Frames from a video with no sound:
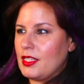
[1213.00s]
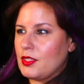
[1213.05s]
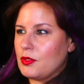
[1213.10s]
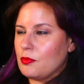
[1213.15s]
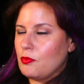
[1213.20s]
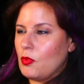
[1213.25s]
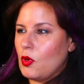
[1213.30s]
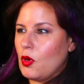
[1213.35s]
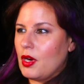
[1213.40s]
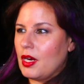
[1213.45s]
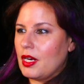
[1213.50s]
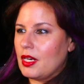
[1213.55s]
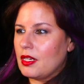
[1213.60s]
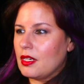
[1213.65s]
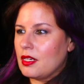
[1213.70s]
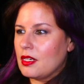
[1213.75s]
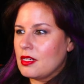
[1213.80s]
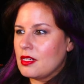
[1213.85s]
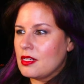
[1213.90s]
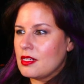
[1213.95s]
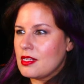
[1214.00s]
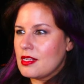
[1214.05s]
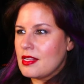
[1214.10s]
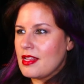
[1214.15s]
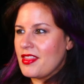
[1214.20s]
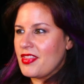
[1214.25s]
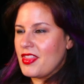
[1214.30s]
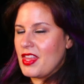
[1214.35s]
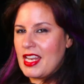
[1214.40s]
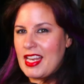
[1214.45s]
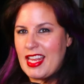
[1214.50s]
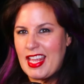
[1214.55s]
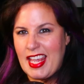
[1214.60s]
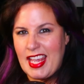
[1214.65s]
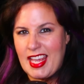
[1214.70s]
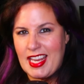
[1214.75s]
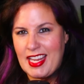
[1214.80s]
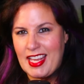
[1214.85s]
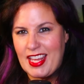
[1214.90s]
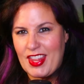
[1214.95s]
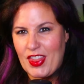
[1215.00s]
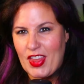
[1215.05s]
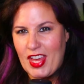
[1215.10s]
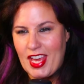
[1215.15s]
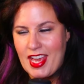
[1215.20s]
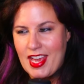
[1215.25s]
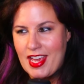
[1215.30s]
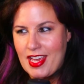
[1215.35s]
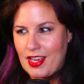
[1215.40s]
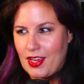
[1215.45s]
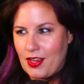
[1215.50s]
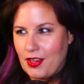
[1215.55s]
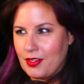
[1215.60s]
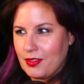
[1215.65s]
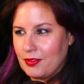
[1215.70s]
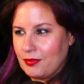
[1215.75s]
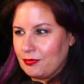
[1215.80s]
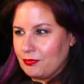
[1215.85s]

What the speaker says: Is more than anything.